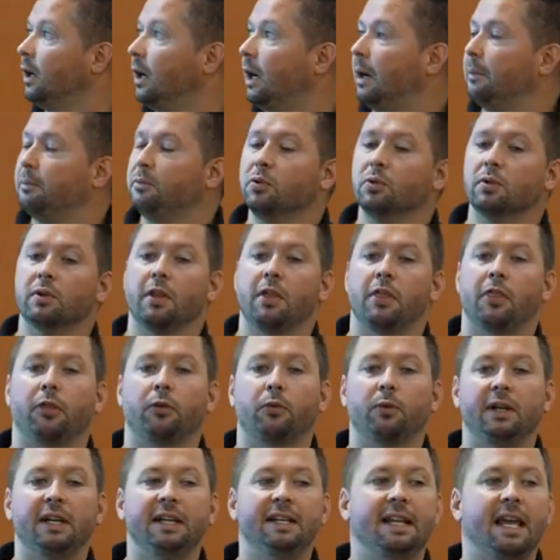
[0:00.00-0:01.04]
I'm doing a
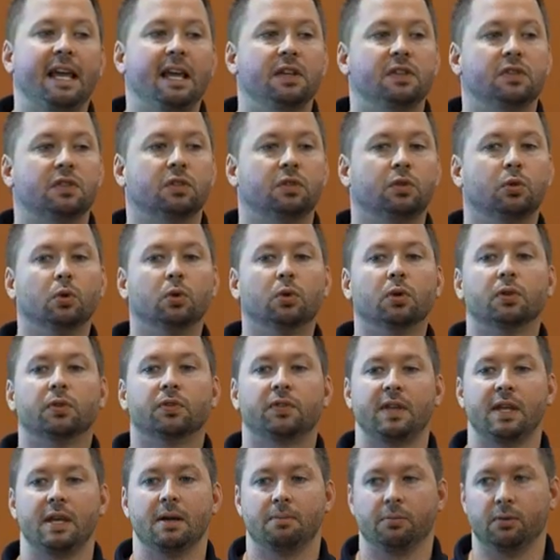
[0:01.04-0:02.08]
three day stool
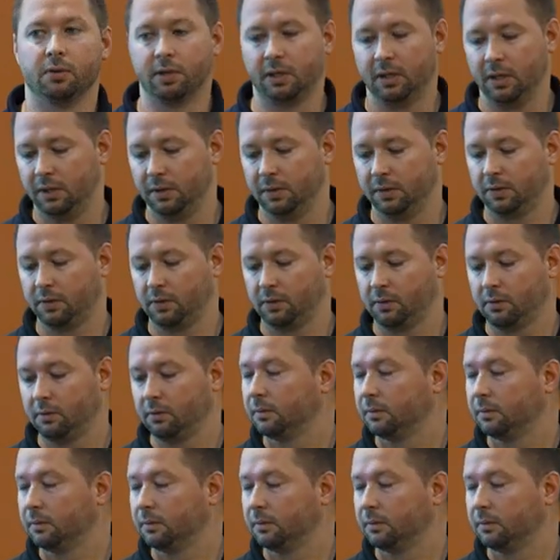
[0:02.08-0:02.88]
sample kits.